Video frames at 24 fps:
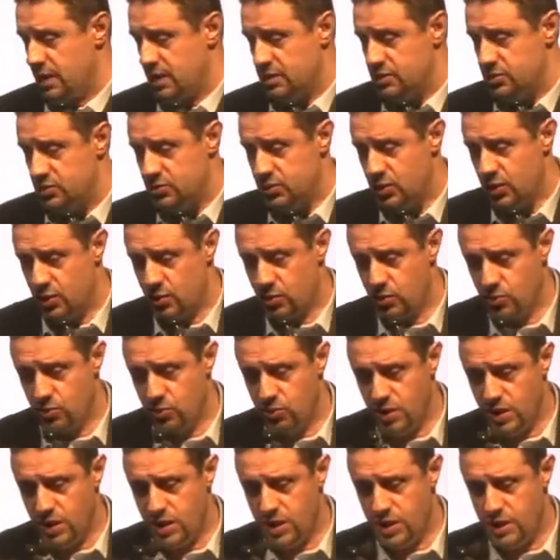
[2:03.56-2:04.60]
So
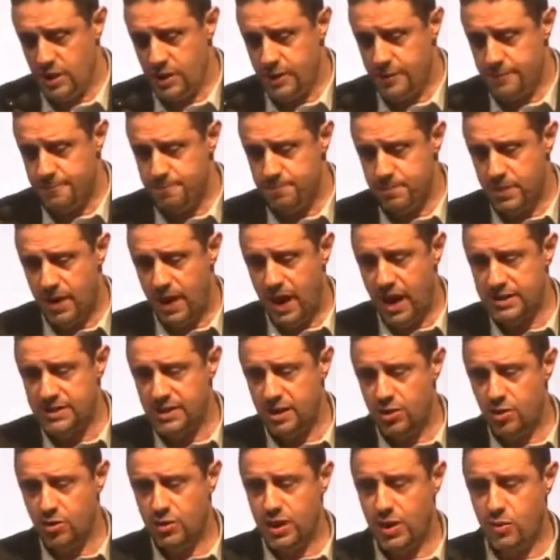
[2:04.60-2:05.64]
I said,
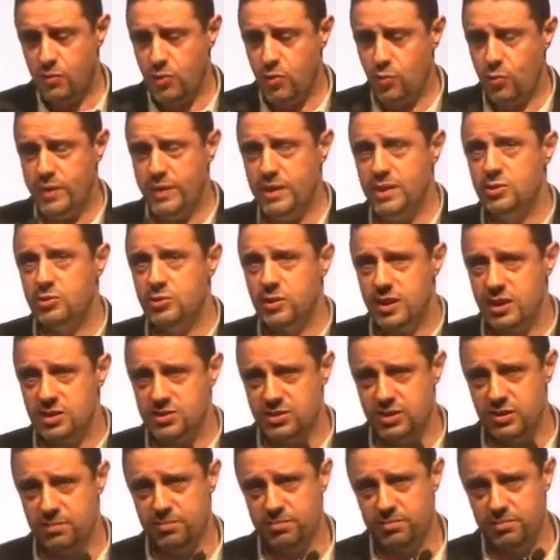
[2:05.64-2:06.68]
okay, well, we need to get
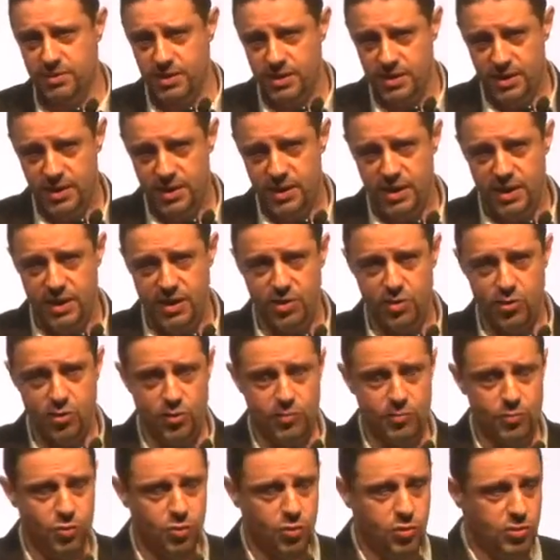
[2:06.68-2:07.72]
some,
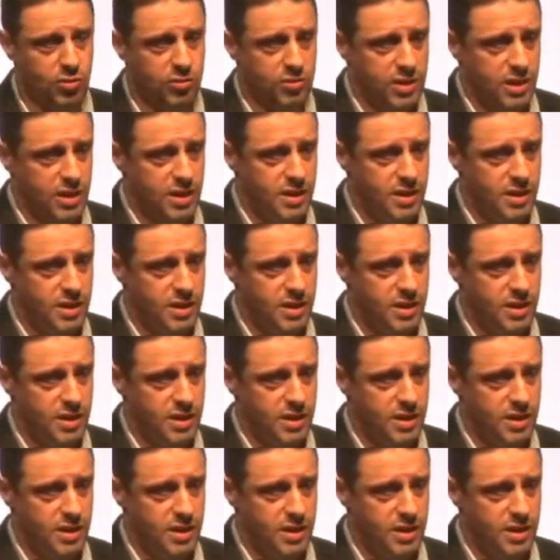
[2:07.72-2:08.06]
more,